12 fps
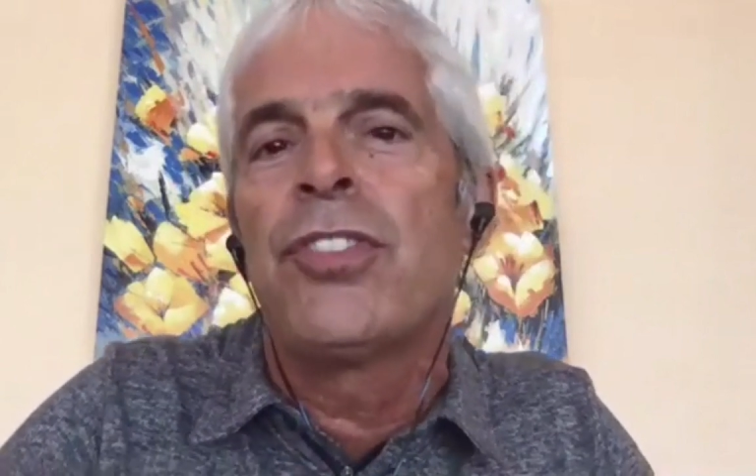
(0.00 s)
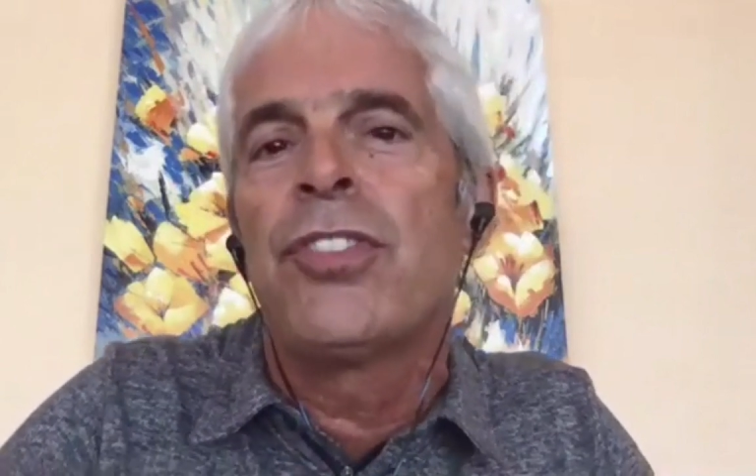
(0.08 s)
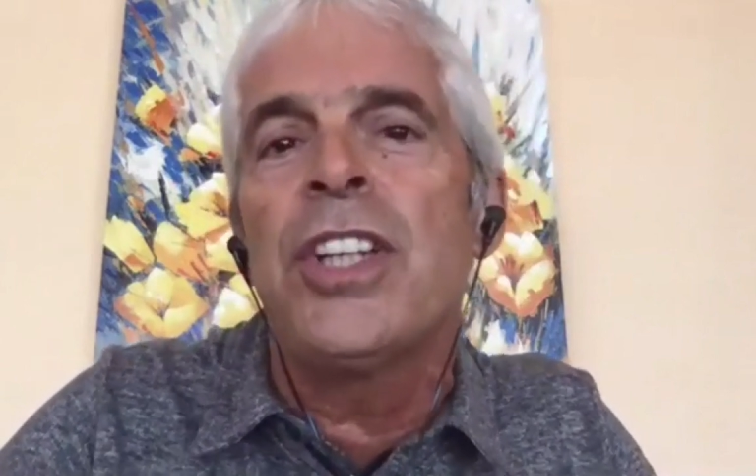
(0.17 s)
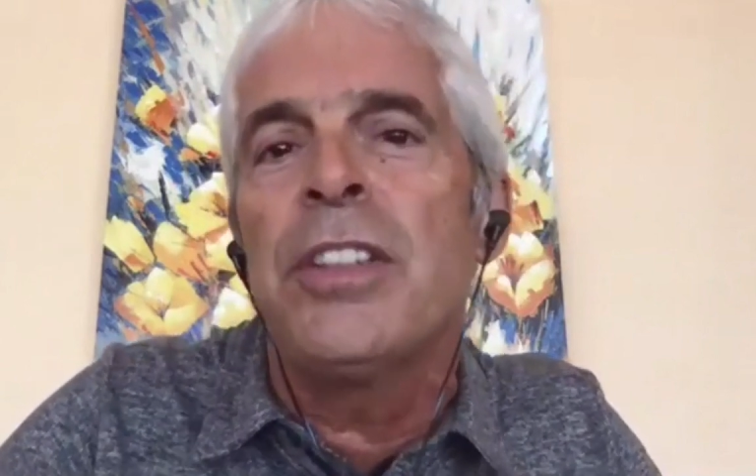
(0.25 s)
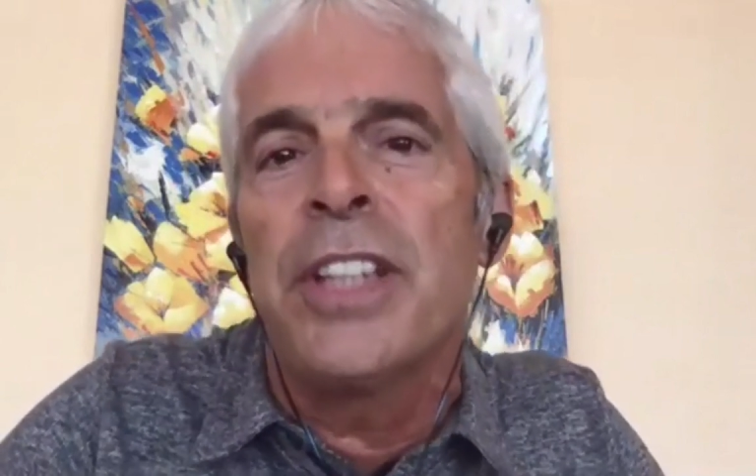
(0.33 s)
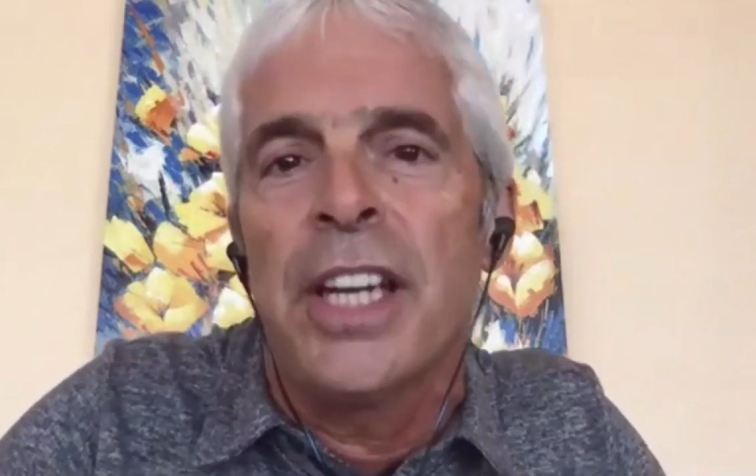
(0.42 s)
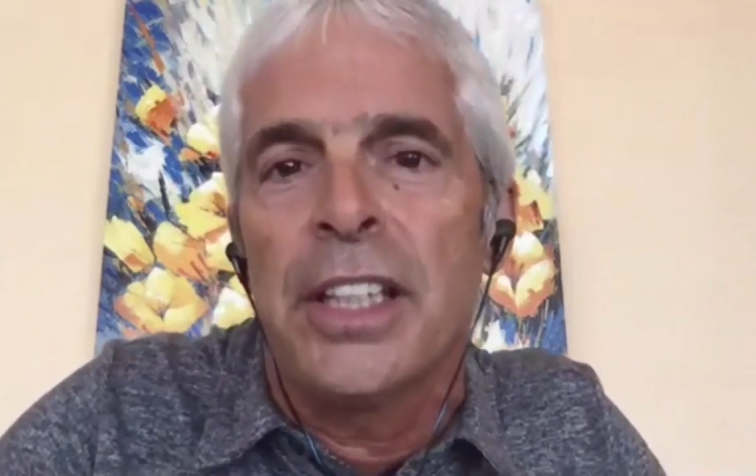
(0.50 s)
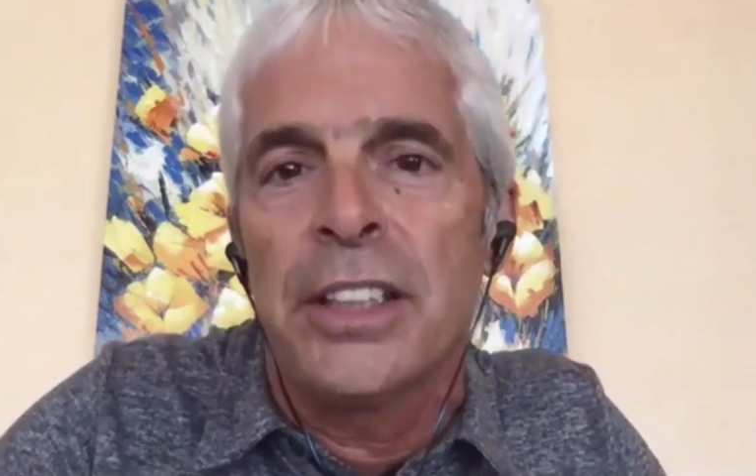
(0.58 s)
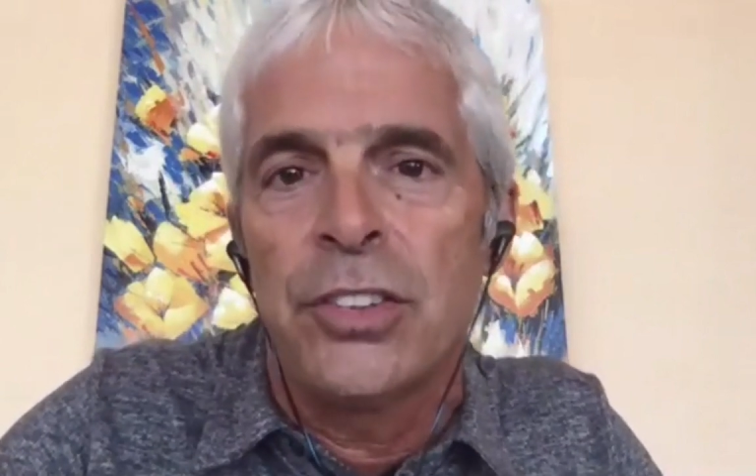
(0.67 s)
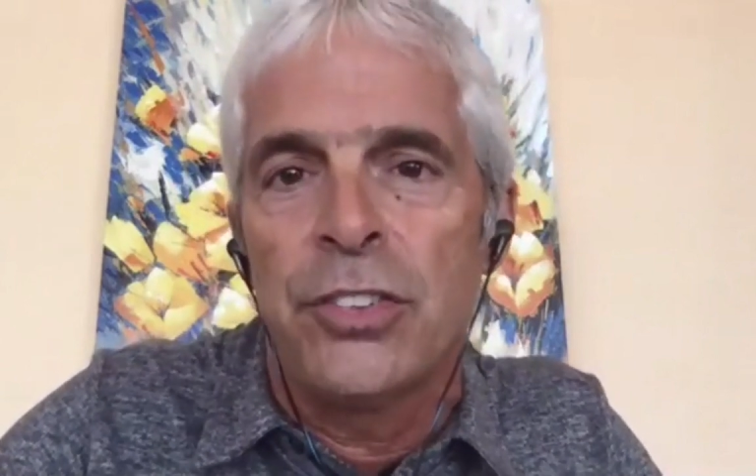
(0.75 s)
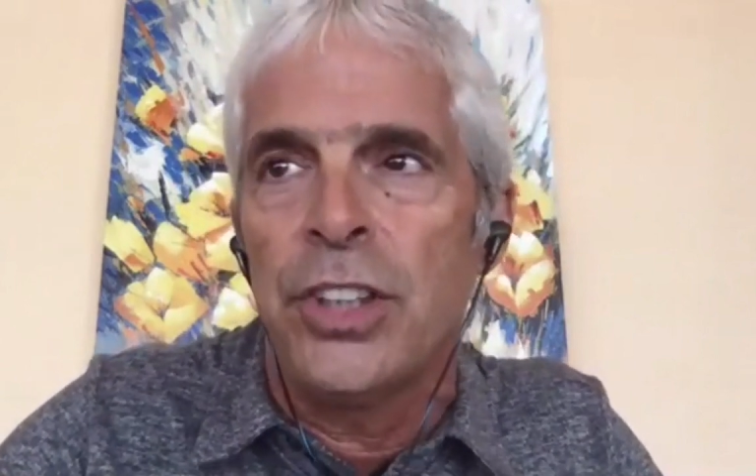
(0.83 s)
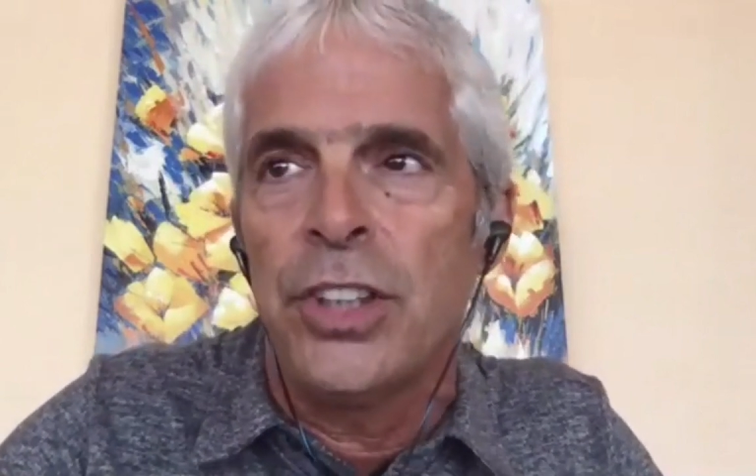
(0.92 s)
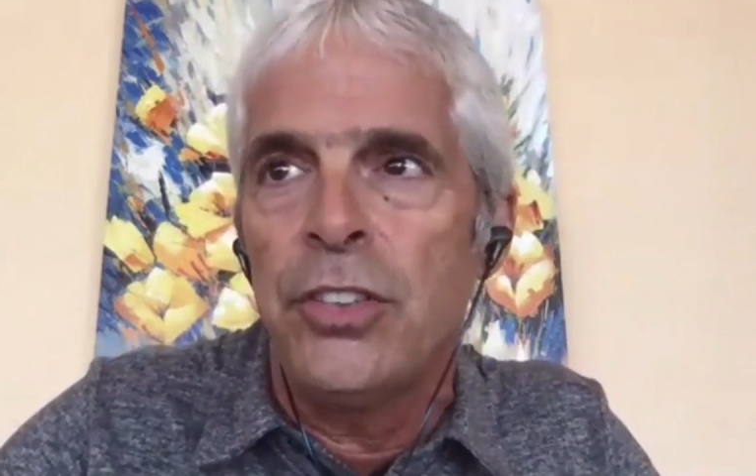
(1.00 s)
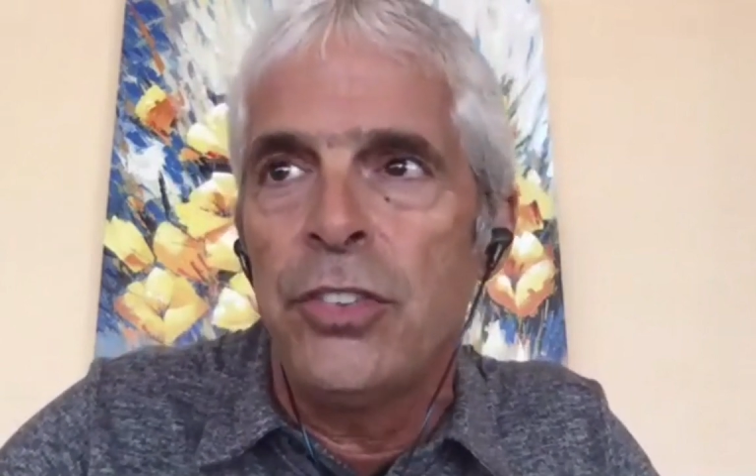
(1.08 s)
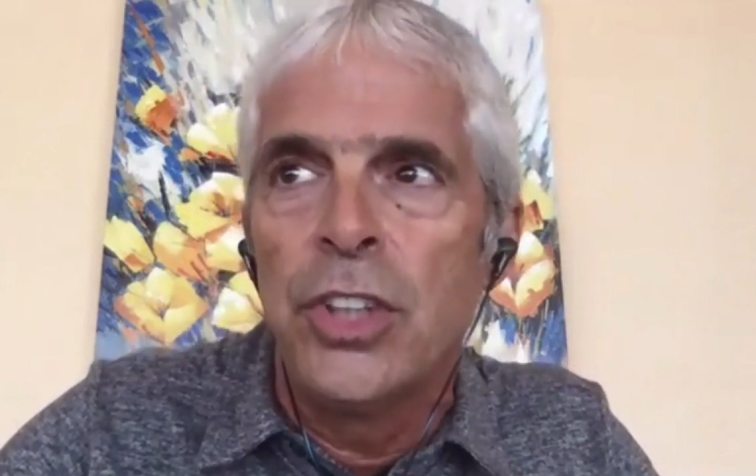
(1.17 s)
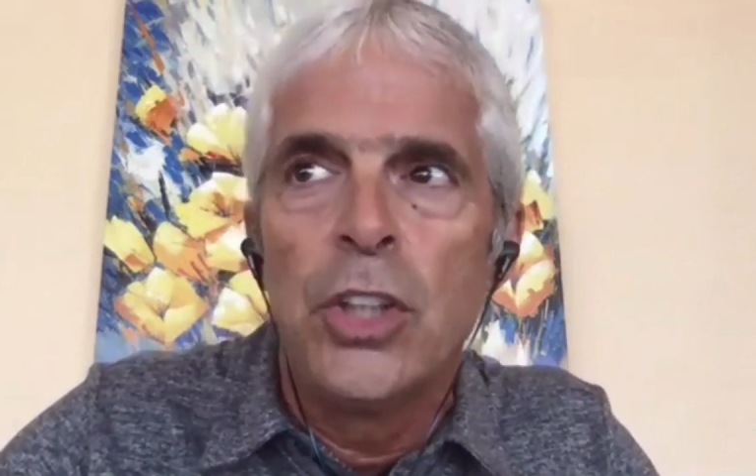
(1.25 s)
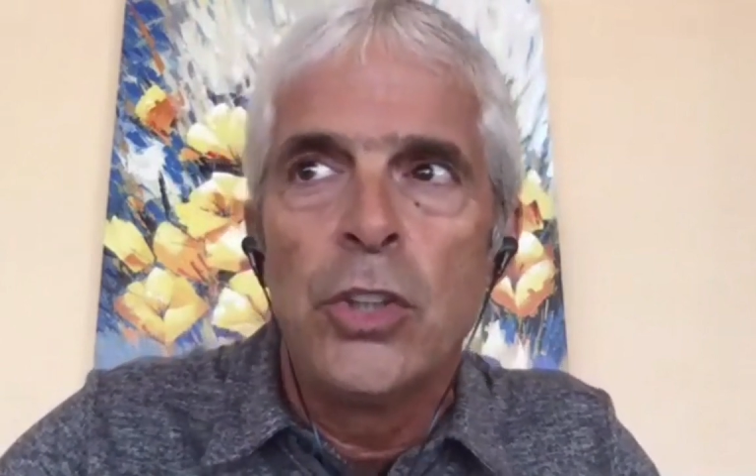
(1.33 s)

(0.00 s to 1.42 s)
celiac disease,